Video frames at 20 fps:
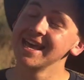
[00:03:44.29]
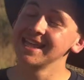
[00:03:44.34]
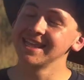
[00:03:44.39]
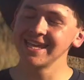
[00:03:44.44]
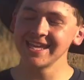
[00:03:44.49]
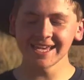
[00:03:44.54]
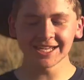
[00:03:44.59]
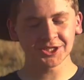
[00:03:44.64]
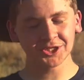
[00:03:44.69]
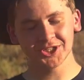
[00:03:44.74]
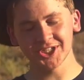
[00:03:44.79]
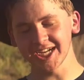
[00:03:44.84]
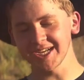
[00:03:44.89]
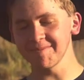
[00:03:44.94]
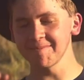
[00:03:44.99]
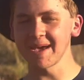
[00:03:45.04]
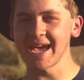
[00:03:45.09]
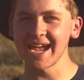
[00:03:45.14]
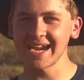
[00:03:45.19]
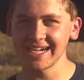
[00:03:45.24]
This
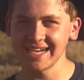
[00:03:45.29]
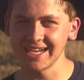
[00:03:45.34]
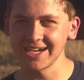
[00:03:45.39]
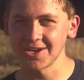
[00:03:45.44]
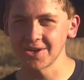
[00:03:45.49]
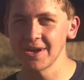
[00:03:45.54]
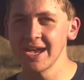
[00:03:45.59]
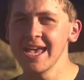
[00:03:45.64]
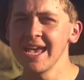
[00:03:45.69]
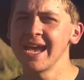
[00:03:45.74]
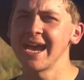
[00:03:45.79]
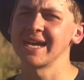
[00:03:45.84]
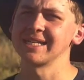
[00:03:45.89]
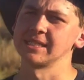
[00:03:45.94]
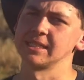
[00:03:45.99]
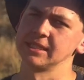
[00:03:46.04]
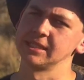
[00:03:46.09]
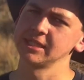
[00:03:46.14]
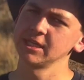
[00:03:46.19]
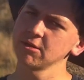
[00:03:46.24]
Jeep Magneto
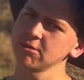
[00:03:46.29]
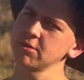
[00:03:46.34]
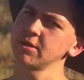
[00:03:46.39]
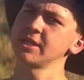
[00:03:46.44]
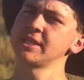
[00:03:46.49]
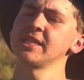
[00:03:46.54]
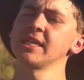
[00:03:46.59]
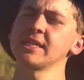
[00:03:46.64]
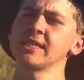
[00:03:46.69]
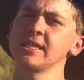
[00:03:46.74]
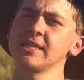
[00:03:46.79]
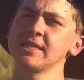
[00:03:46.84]
has a 0 to 60